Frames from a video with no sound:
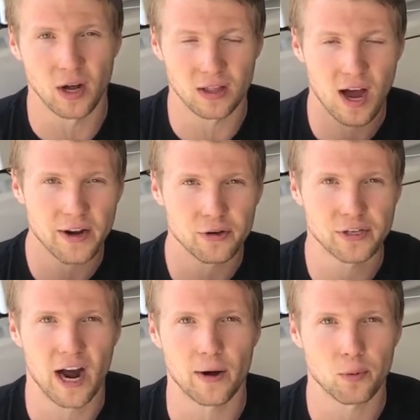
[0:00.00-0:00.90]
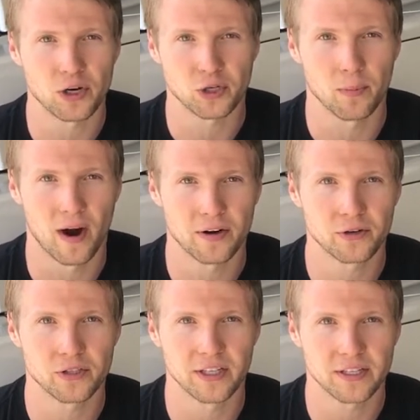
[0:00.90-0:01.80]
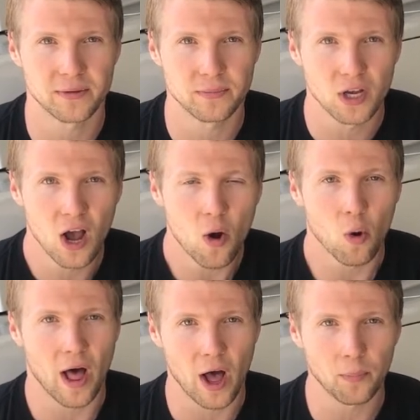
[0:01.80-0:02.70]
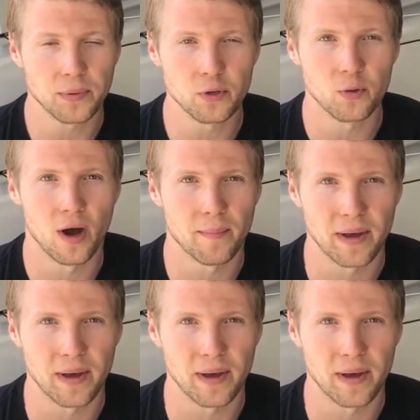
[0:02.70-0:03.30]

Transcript: A lot of your tire pressure monitor systems will help you uh,